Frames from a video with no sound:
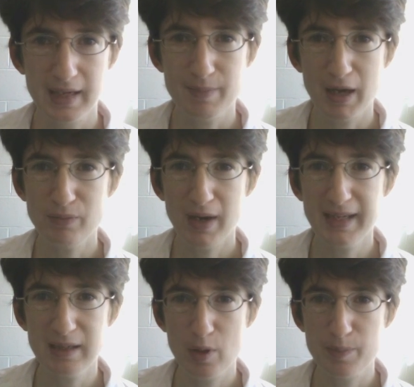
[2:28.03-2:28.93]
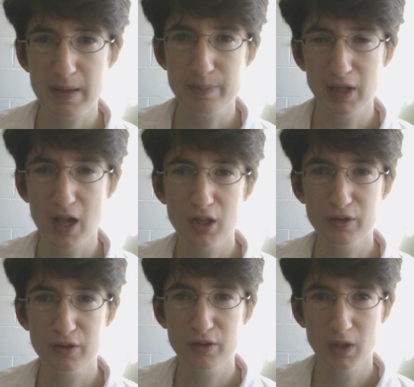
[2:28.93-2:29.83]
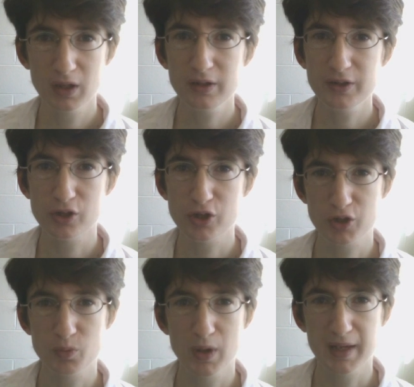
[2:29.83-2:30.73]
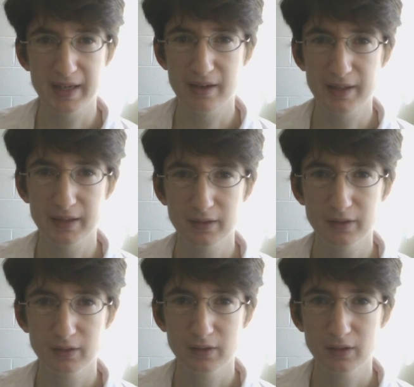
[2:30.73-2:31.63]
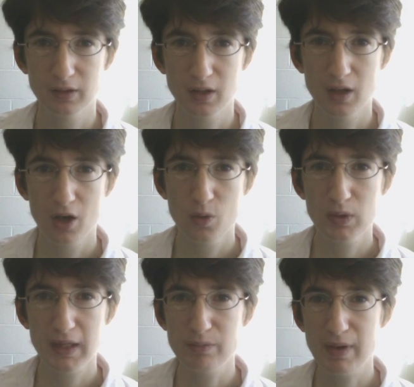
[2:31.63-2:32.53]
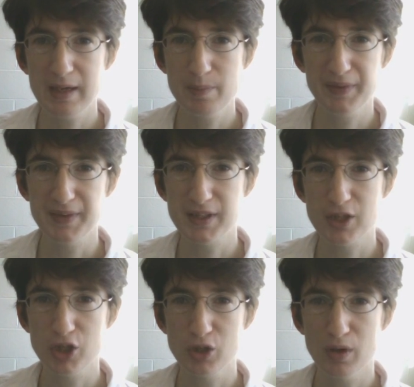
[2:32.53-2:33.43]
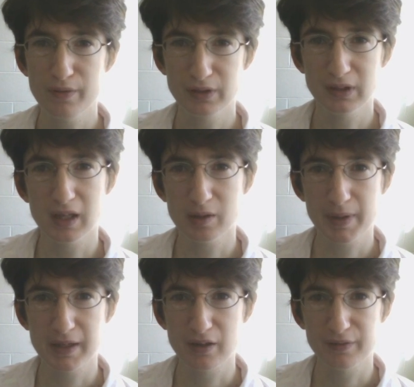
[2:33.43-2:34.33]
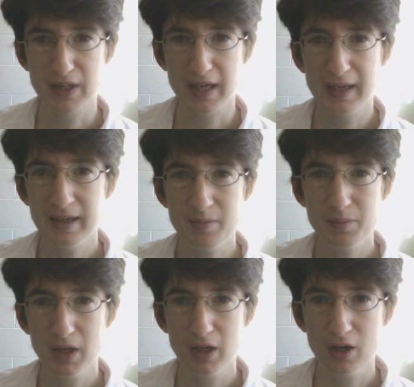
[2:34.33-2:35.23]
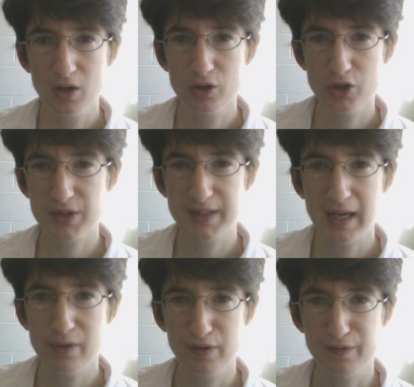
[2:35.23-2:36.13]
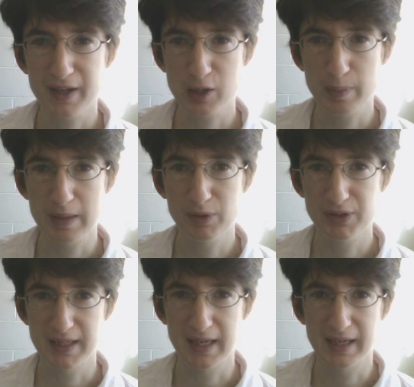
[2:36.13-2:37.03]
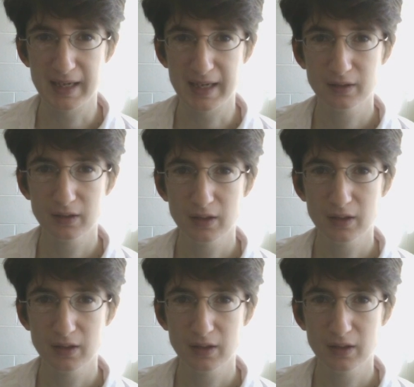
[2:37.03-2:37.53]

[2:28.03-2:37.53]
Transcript: Am I writing about people all over the world or just one area? Will I write about this issue over a long period of time, or just how it affects people today?